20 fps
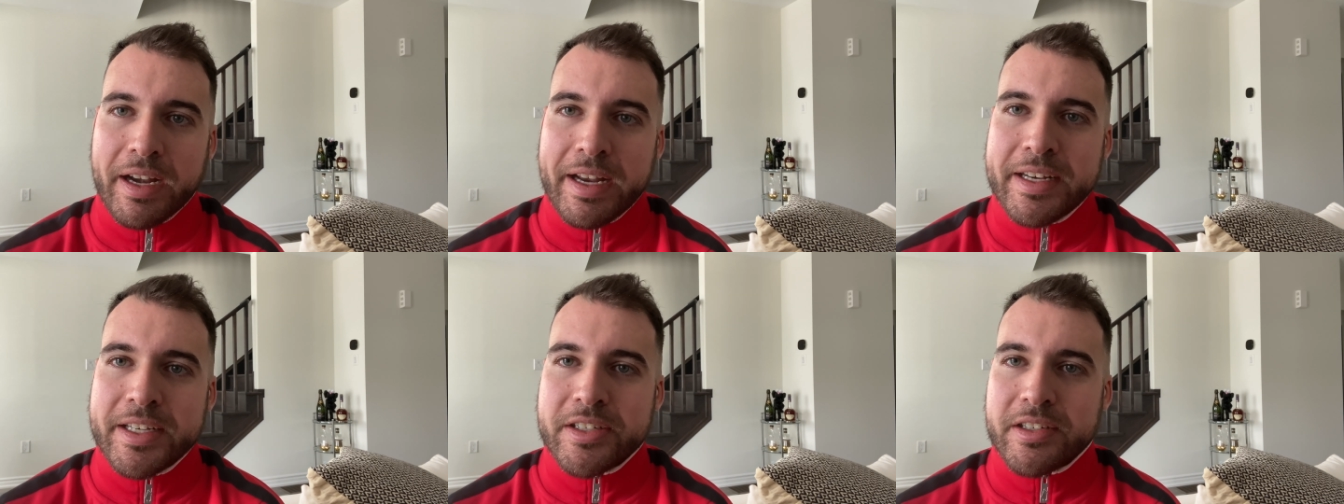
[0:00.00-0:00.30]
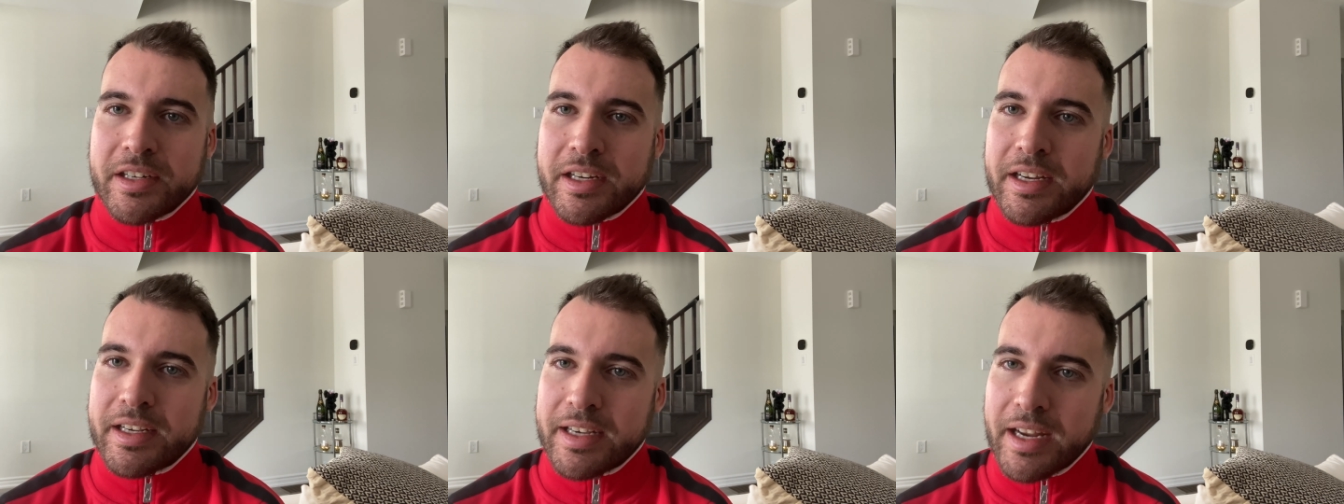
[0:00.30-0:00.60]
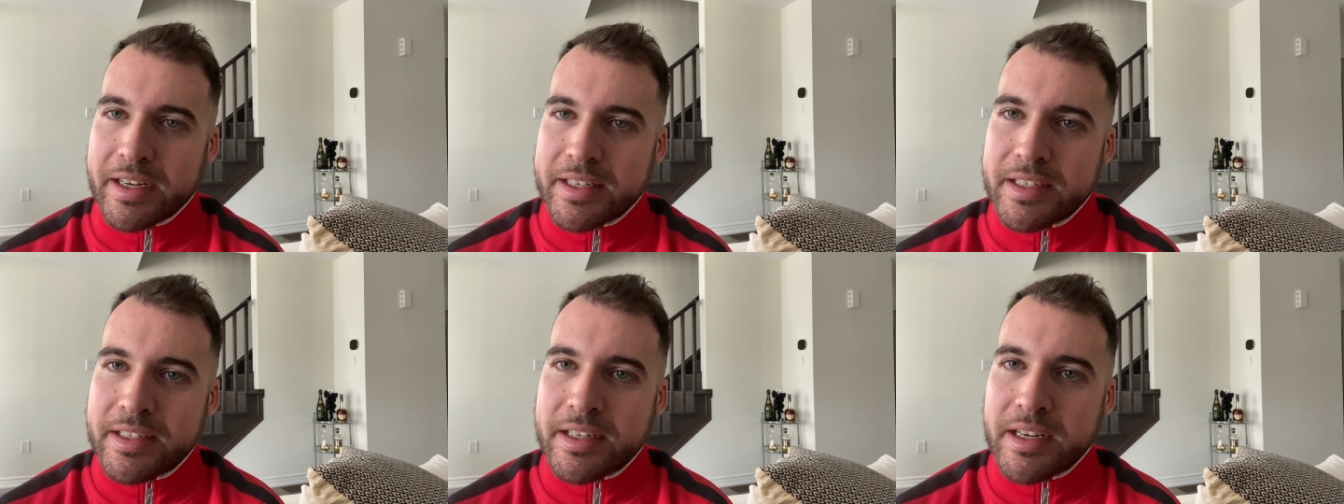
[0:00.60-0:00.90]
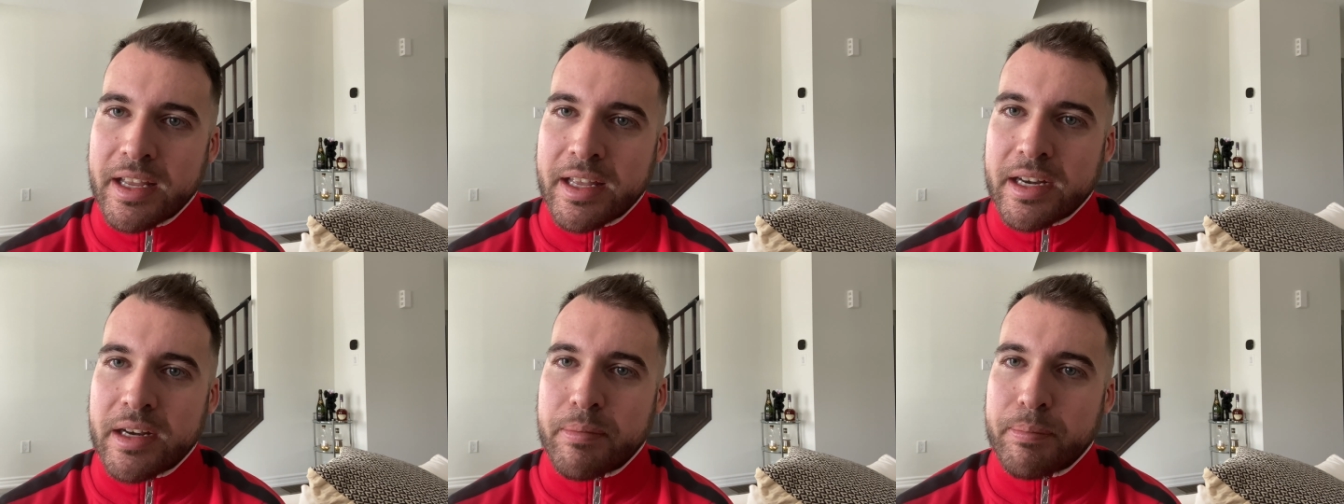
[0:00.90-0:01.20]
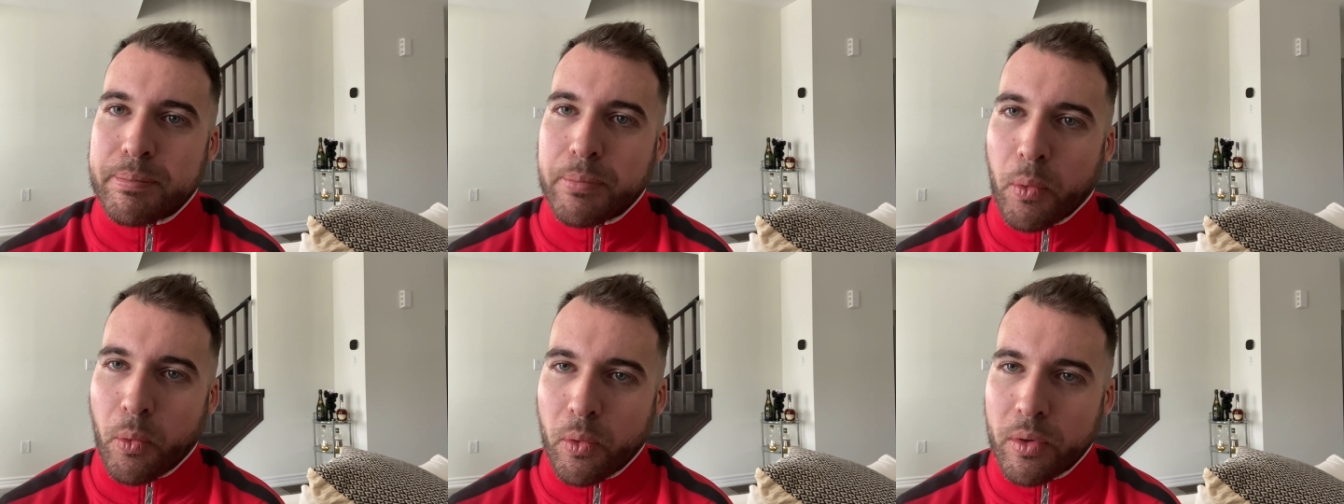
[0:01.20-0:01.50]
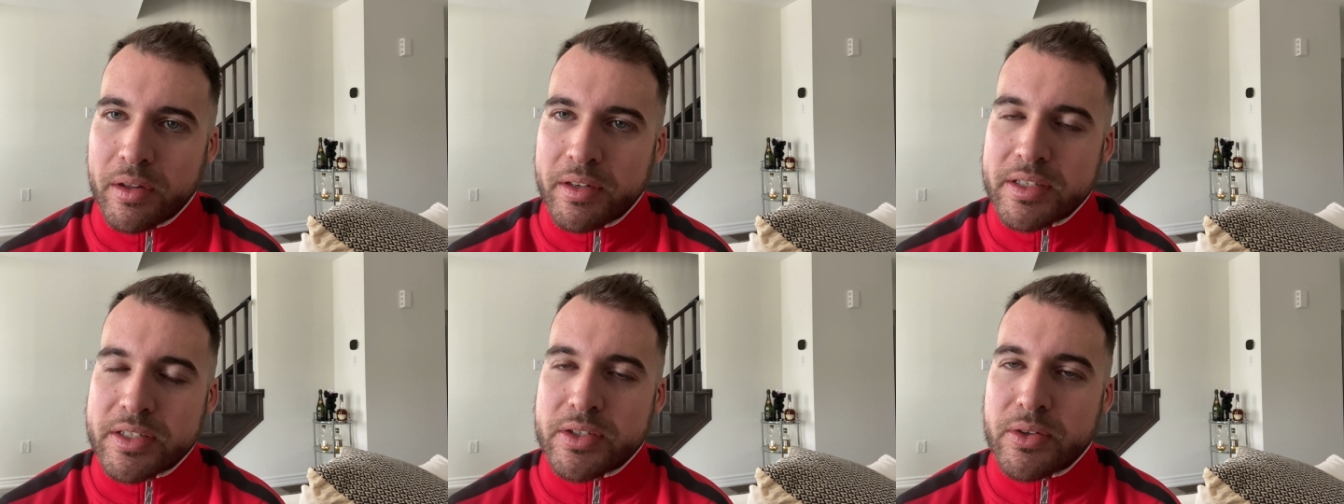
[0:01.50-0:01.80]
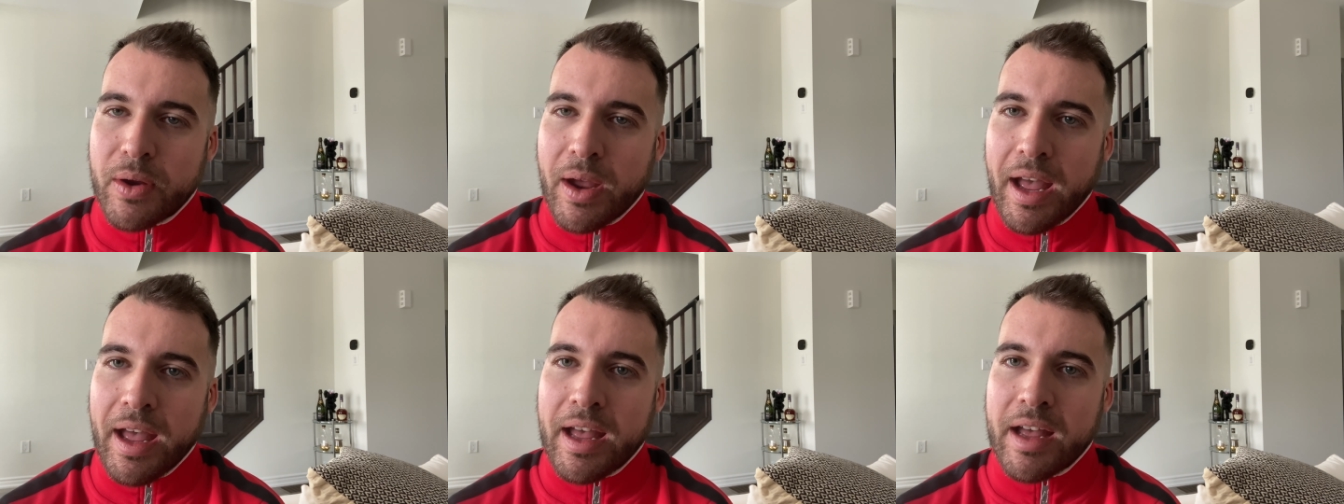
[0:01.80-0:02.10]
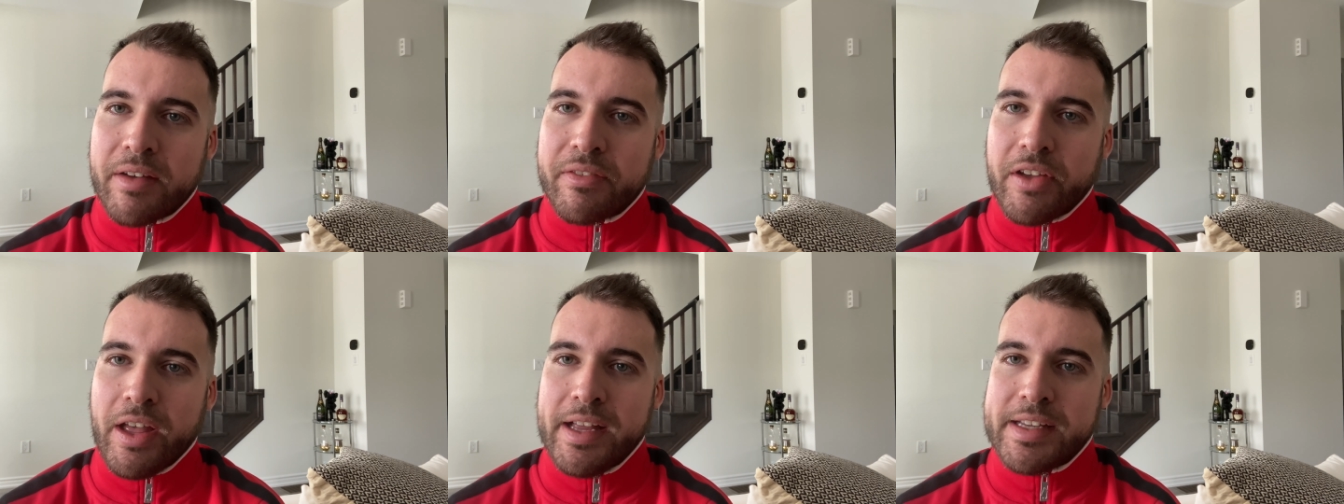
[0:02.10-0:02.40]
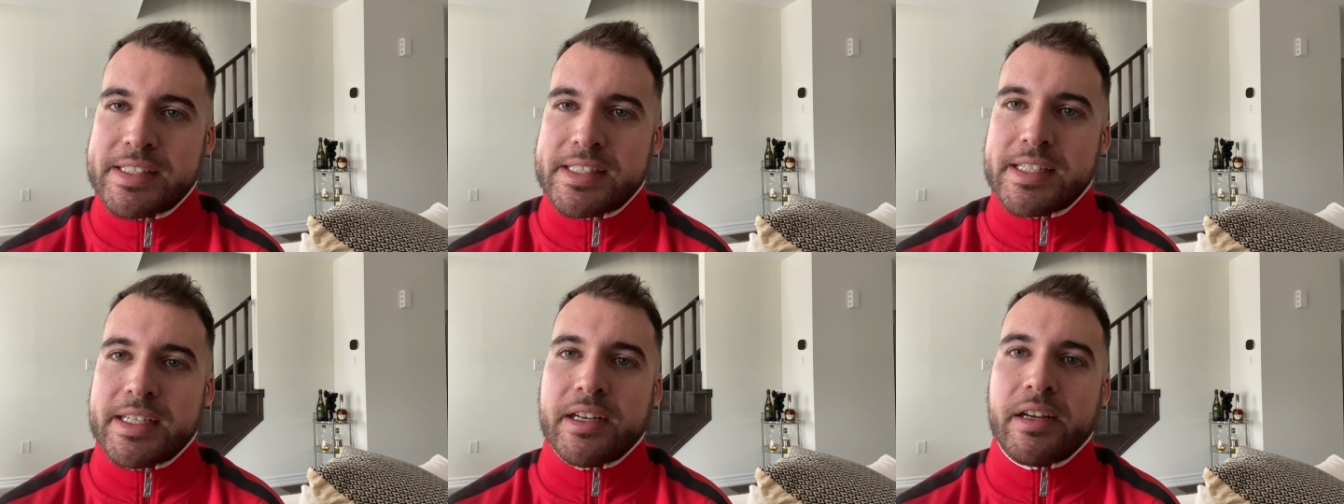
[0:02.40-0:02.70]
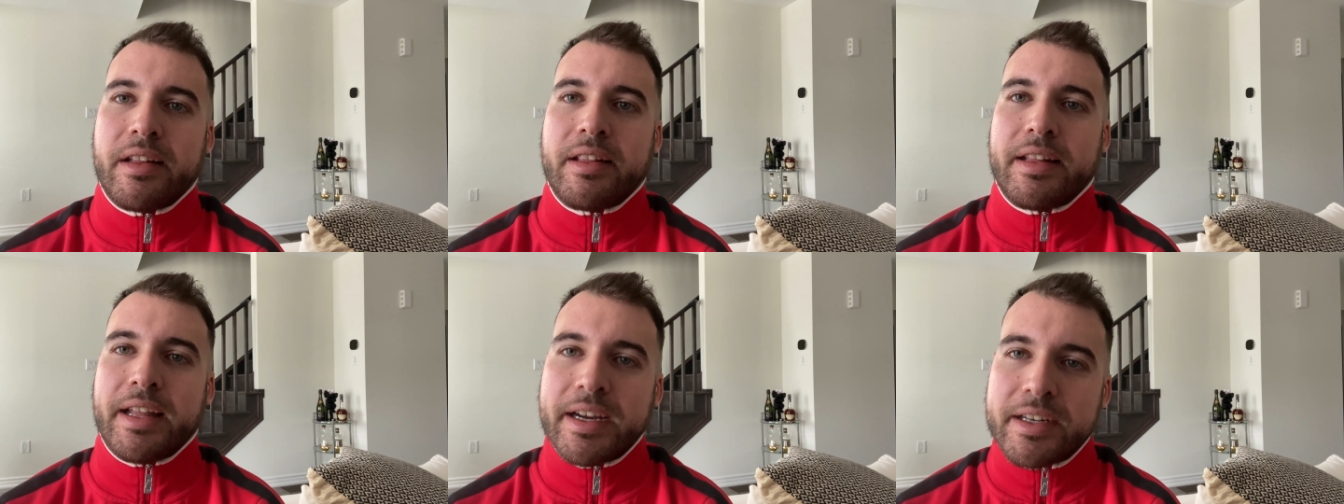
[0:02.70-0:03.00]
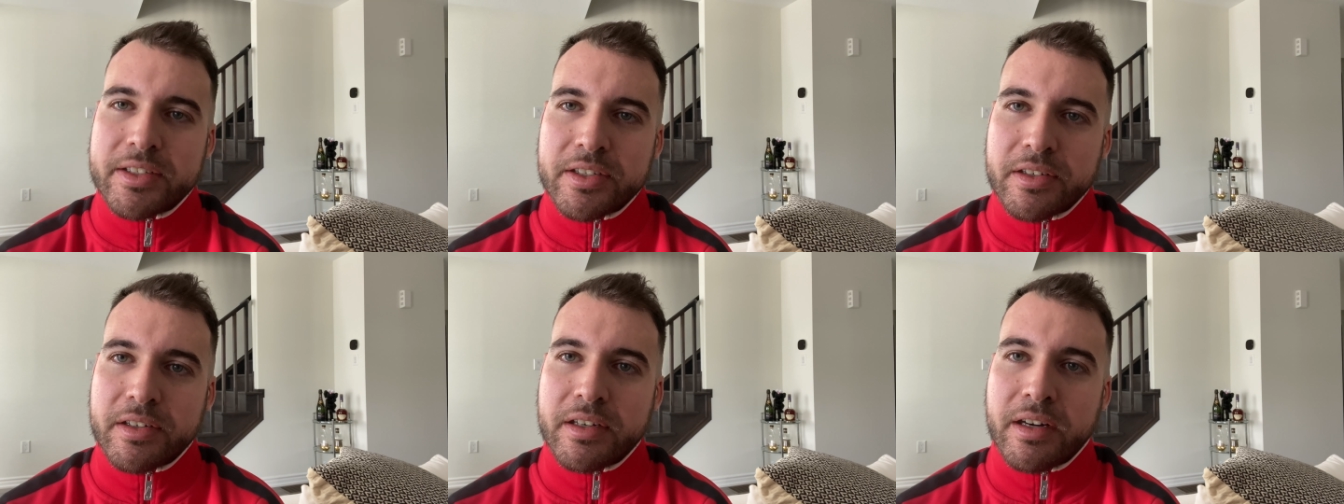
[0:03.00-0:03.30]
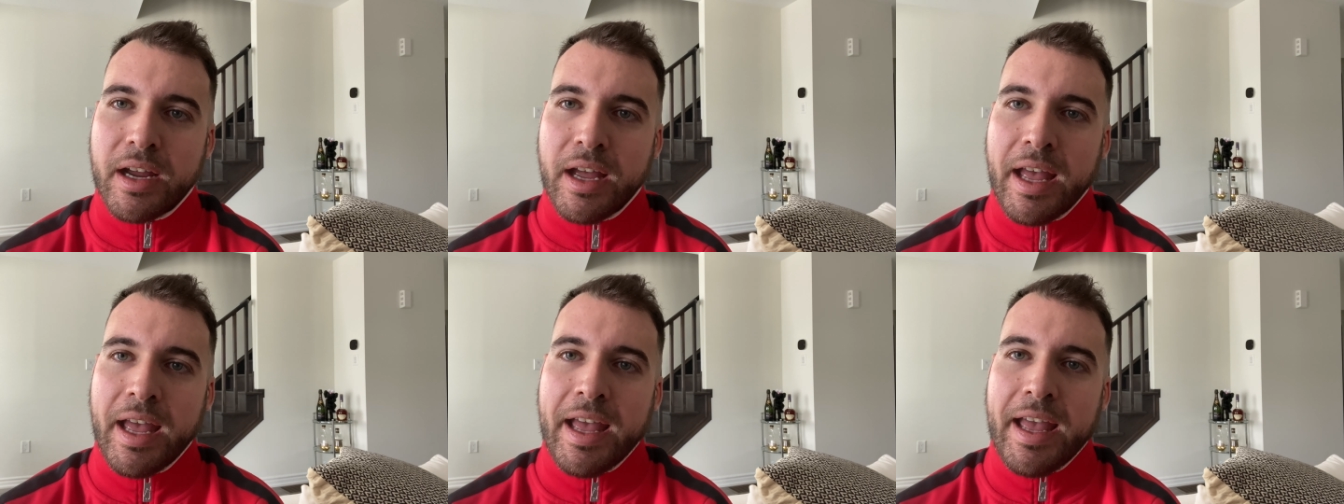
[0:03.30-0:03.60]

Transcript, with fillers: interconnected and important to have as a collector.